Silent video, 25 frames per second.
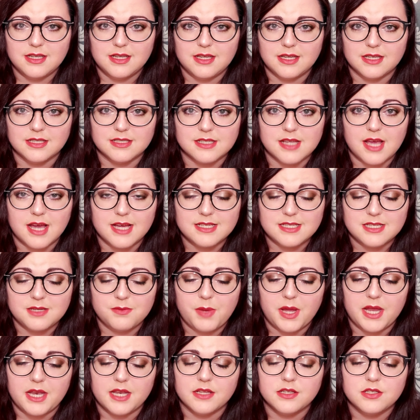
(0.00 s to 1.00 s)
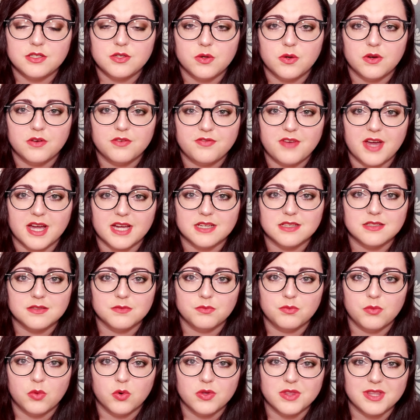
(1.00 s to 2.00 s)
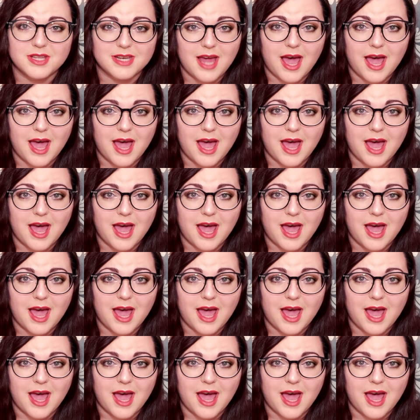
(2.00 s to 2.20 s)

is estimated to affect more than